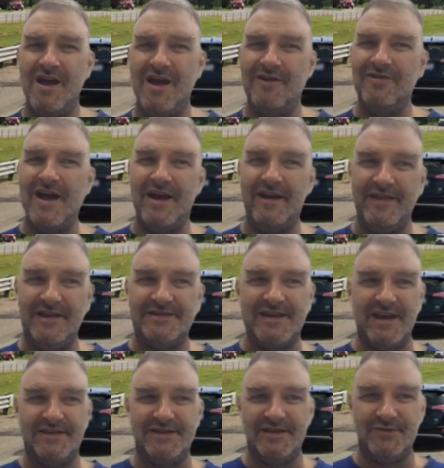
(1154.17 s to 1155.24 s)
A lot of these
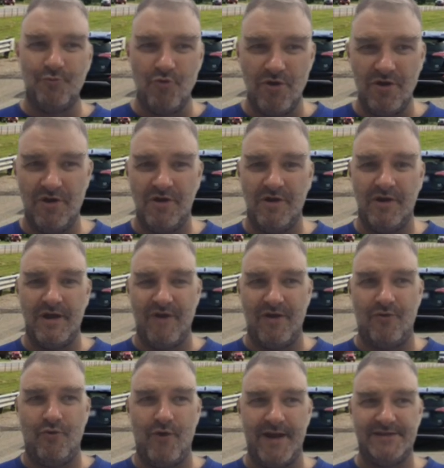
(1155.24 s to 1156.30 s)
exits were
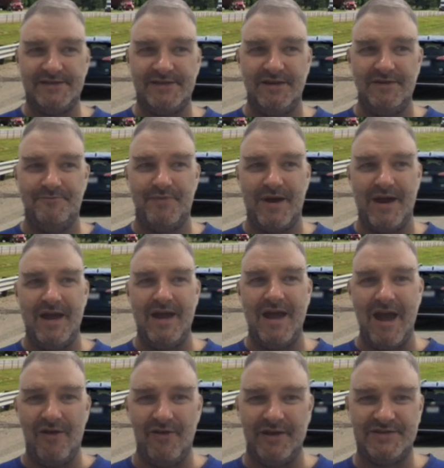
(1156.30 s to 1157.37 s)
requested by
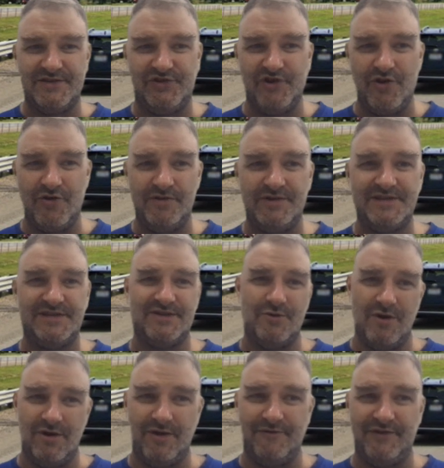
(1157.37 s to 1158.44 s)
Alex Jones, so
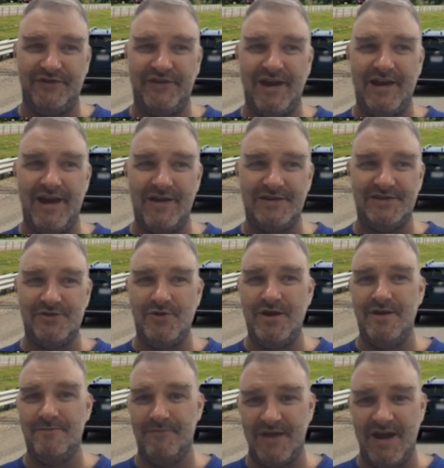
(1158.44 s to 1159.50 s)
I'll give a shout out to
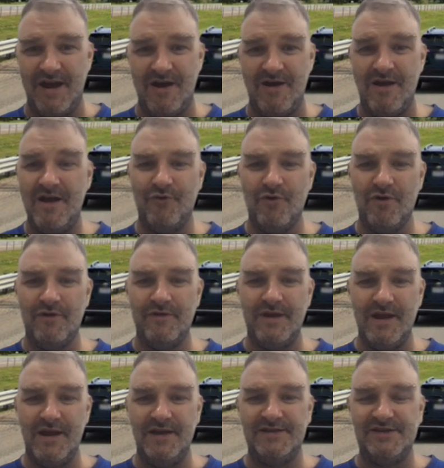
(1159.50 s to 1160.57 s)
him there for
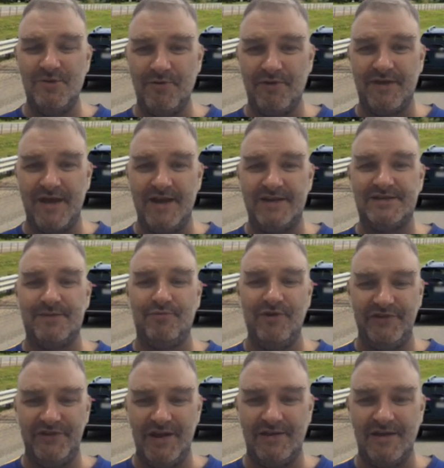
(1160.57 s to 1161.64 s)
the super thanks.
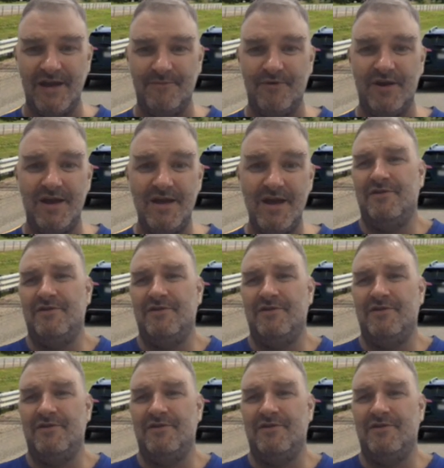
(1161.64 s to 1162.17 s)
Appreciate that, buddy.